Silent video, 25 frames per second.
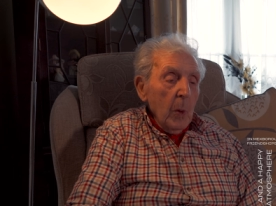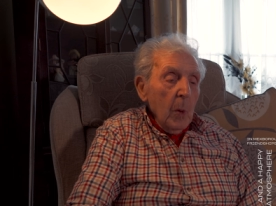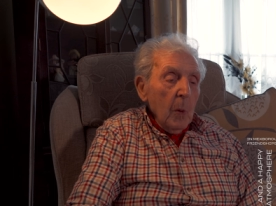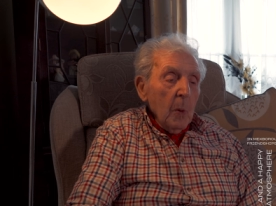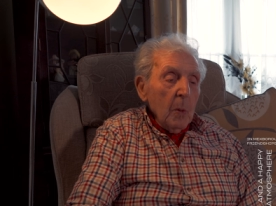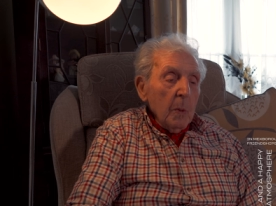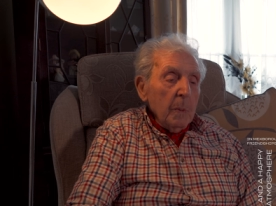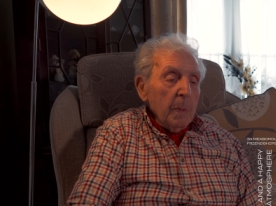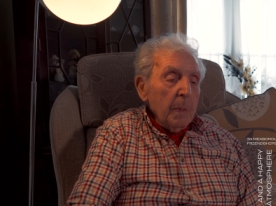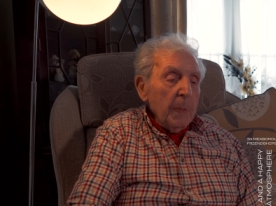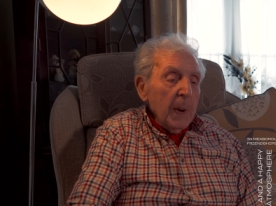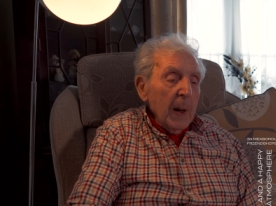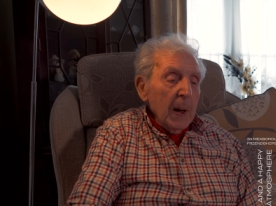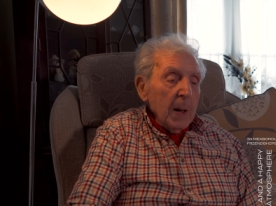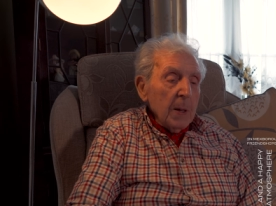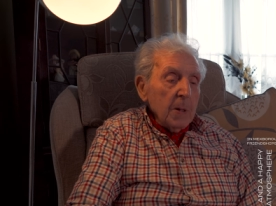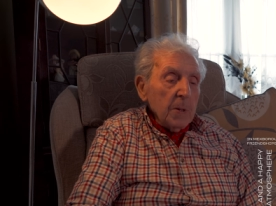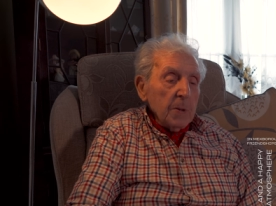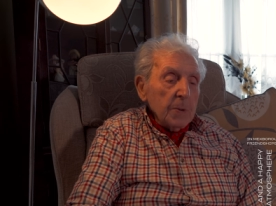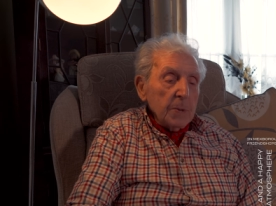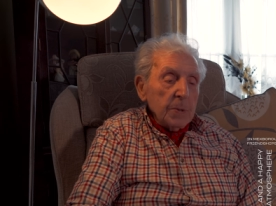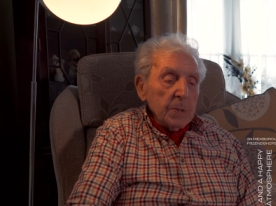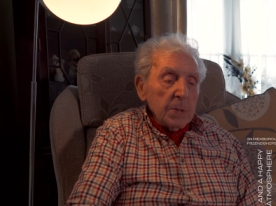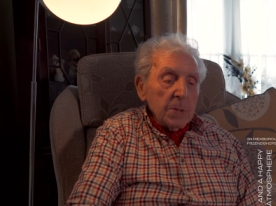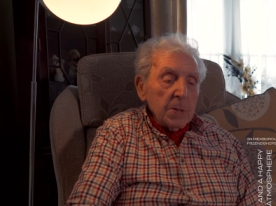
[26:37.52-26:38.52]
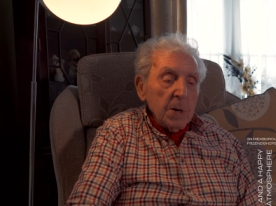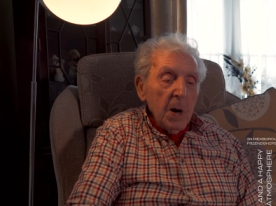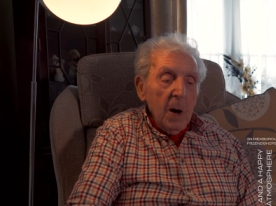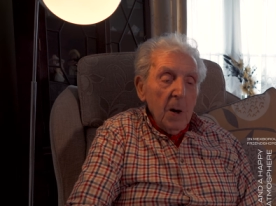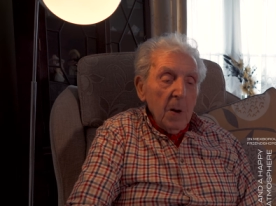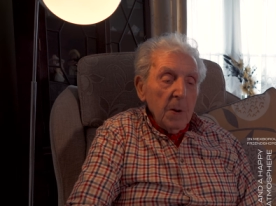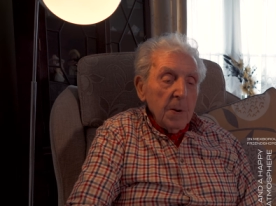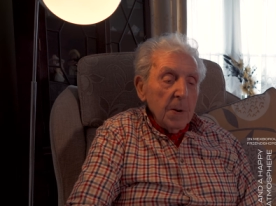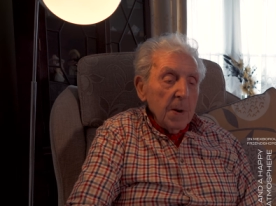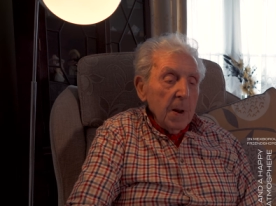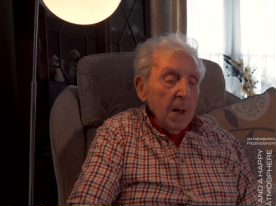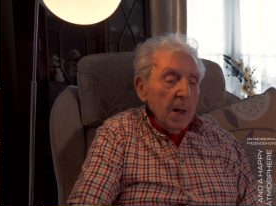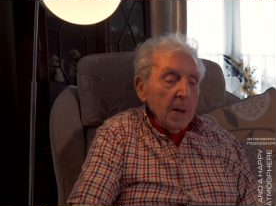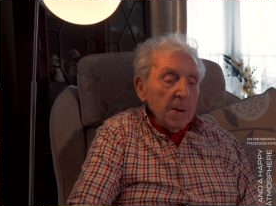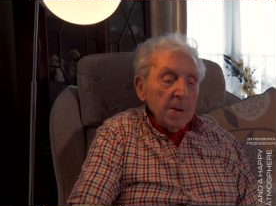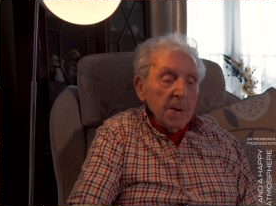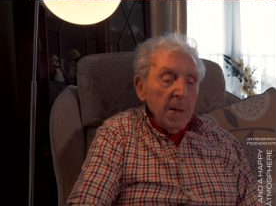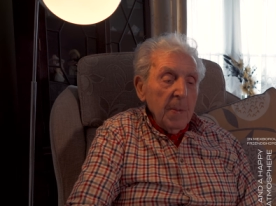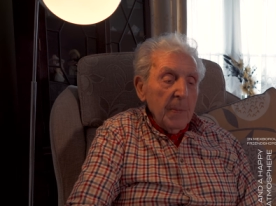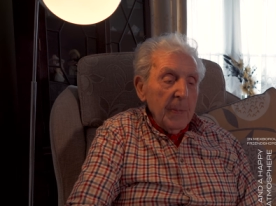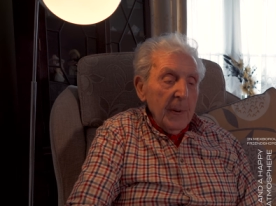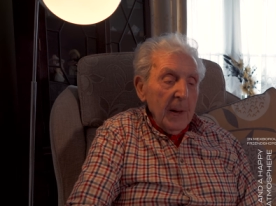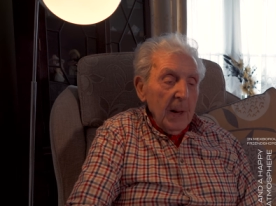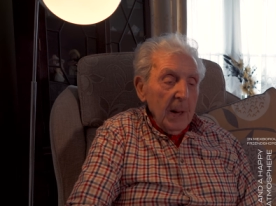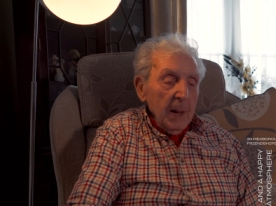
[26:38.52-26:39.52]
all pals gone and
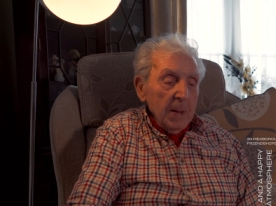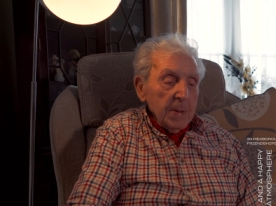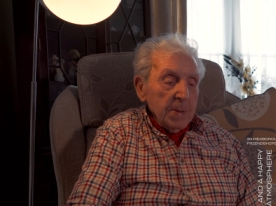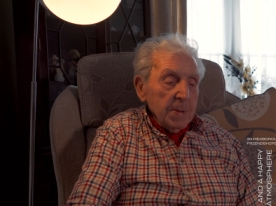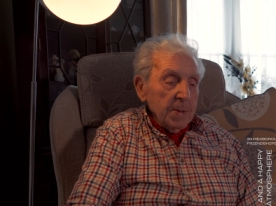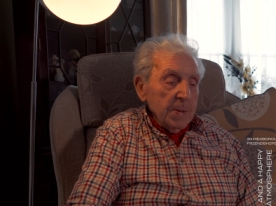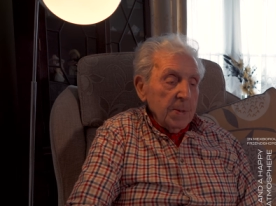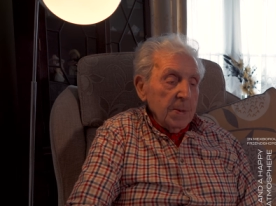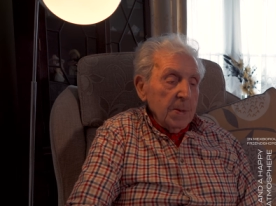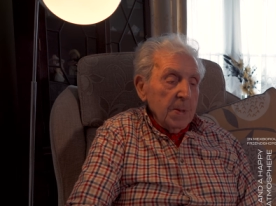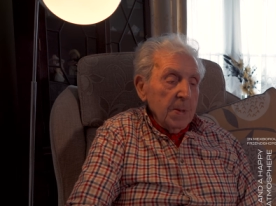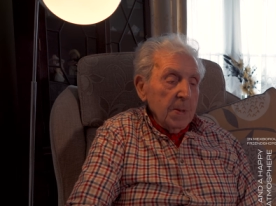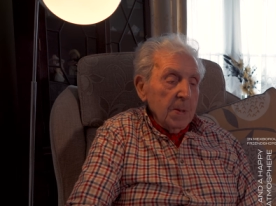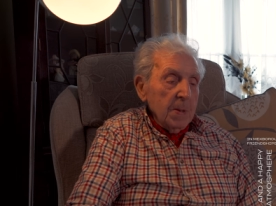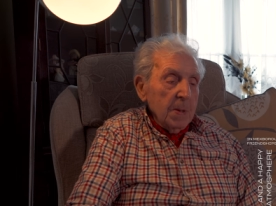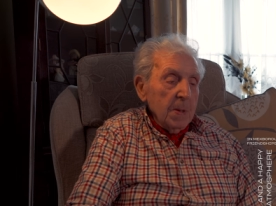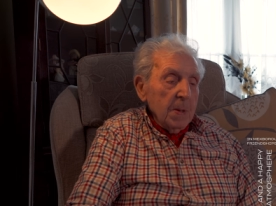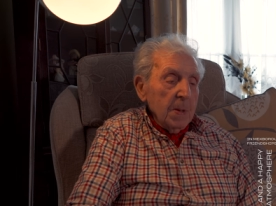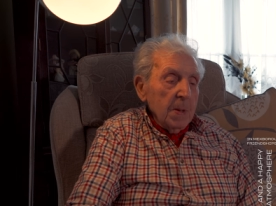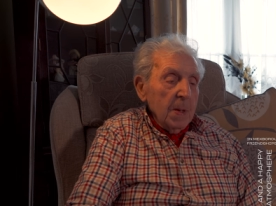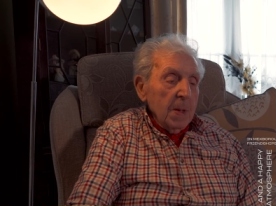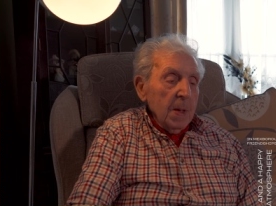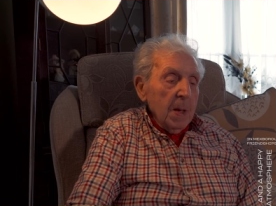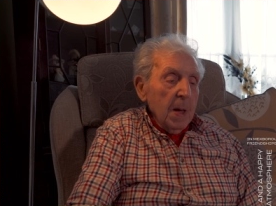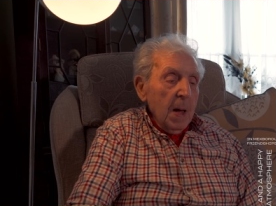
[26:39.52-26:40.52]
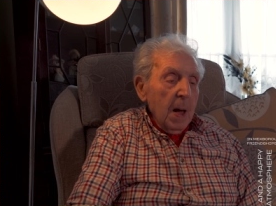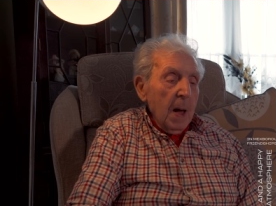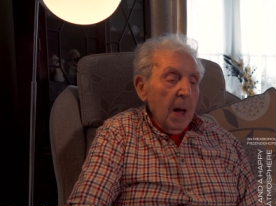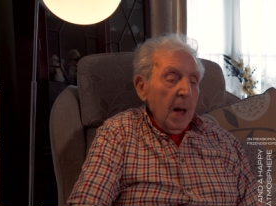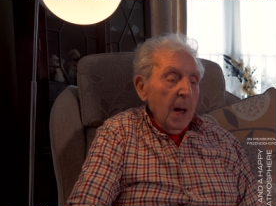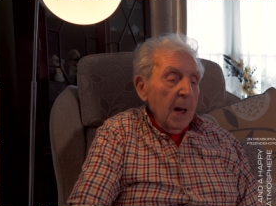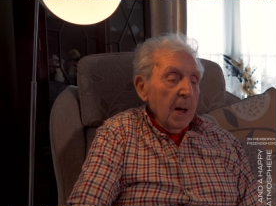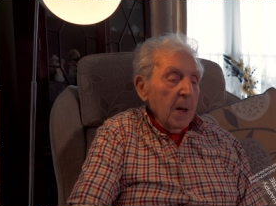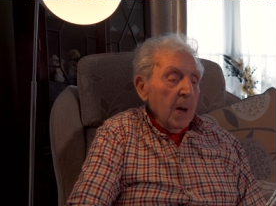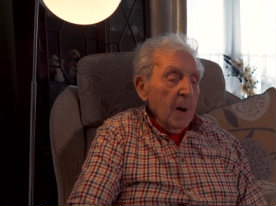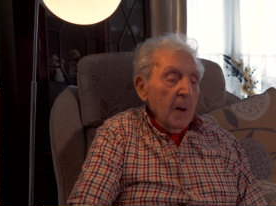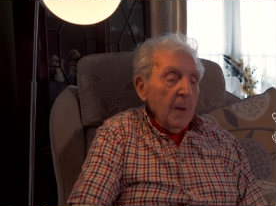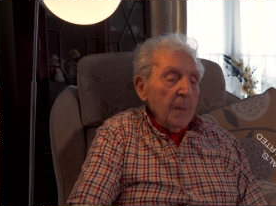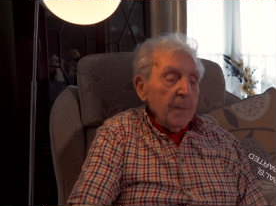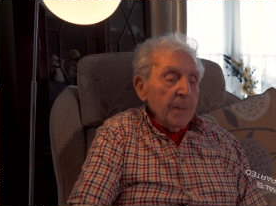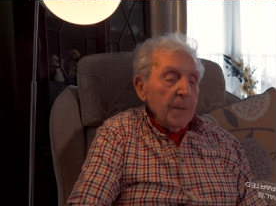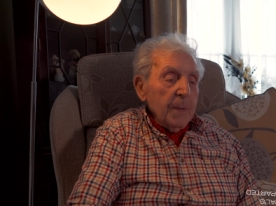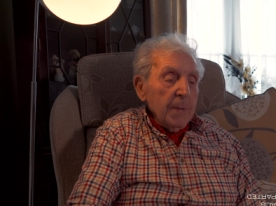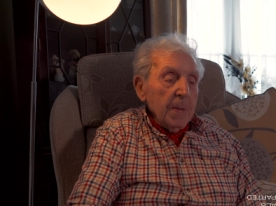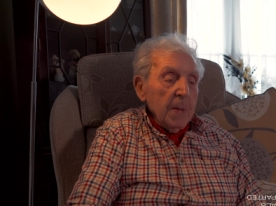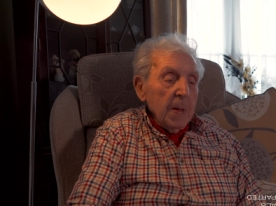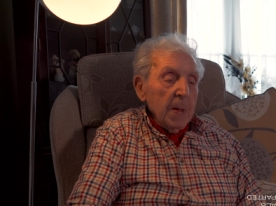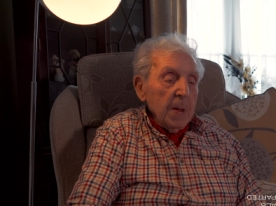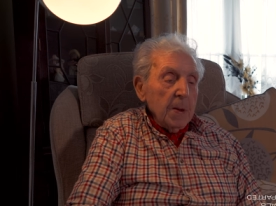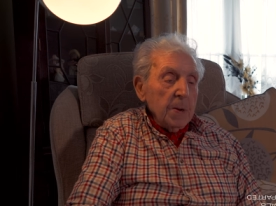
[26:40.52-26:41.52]
departed, I
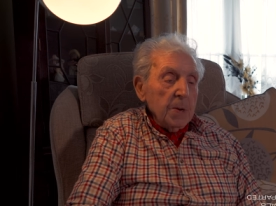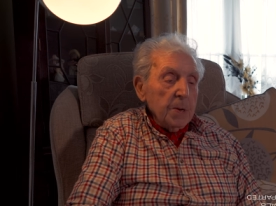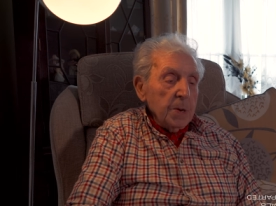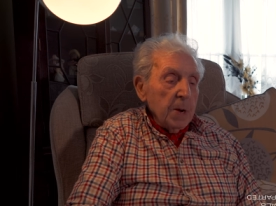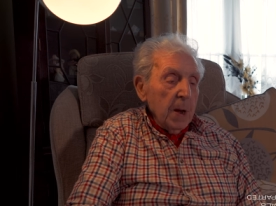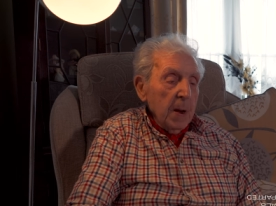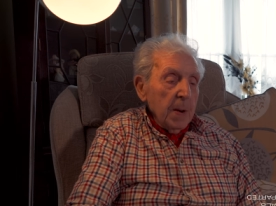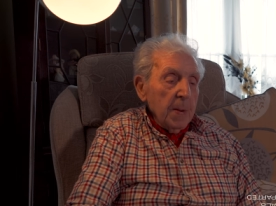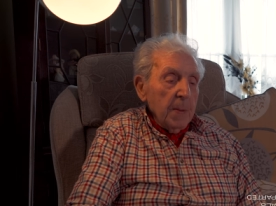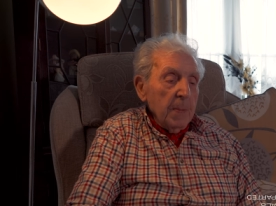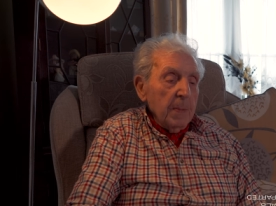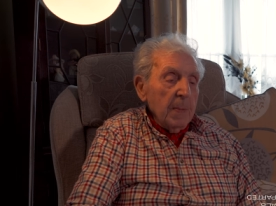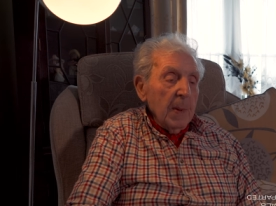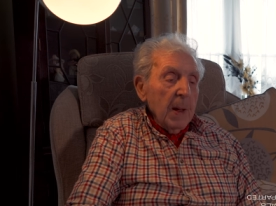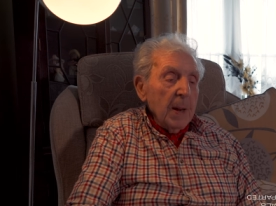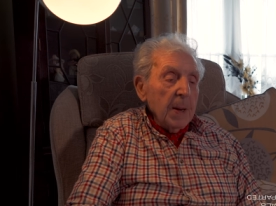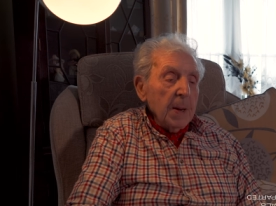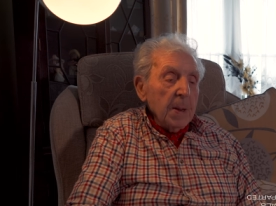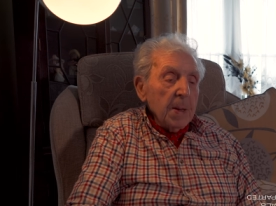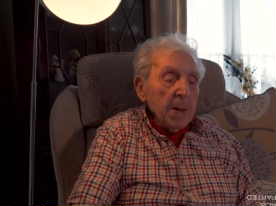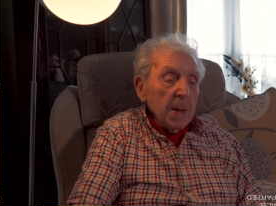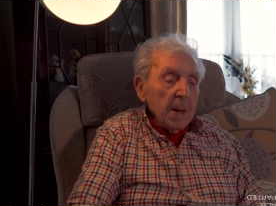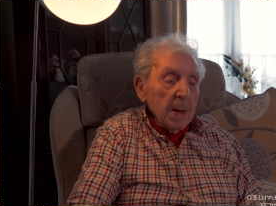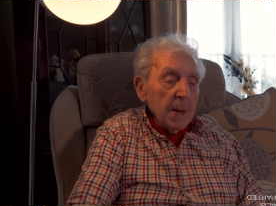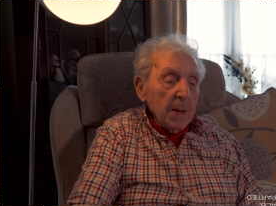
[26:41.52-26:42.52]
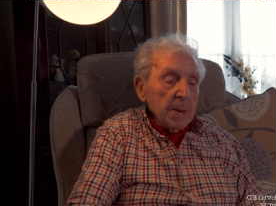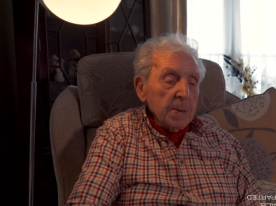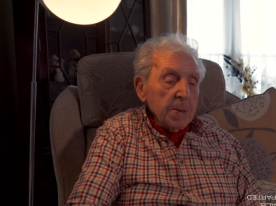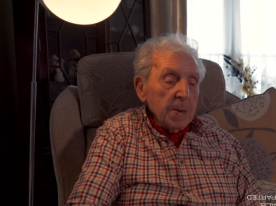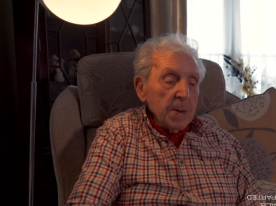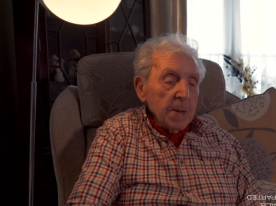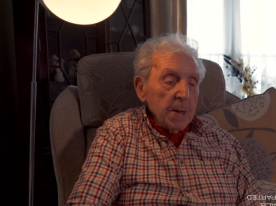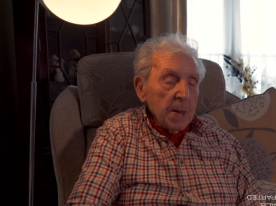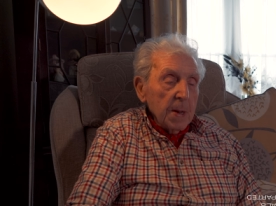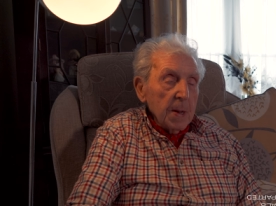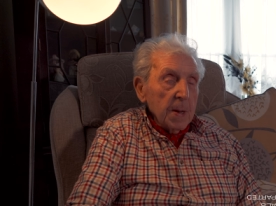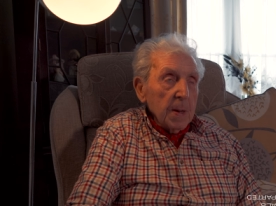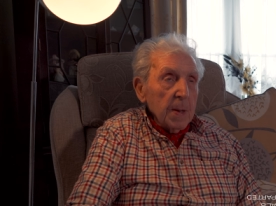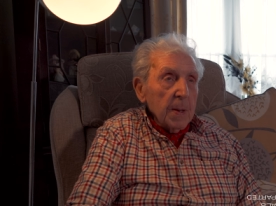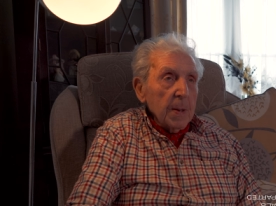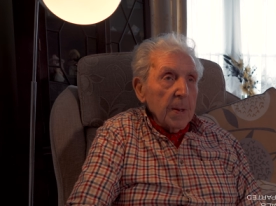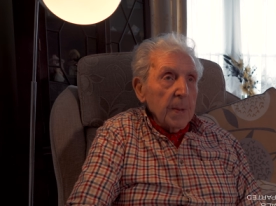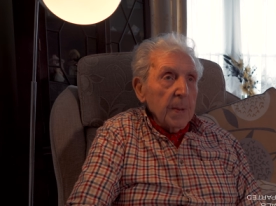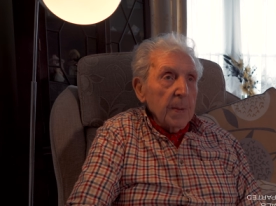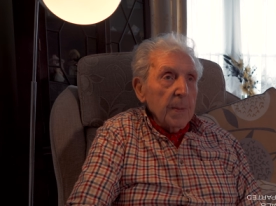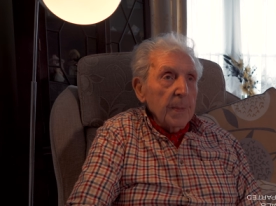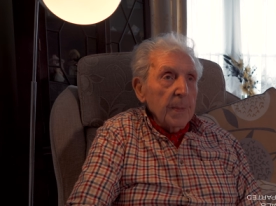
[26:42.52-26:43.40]
oft shed many a tear.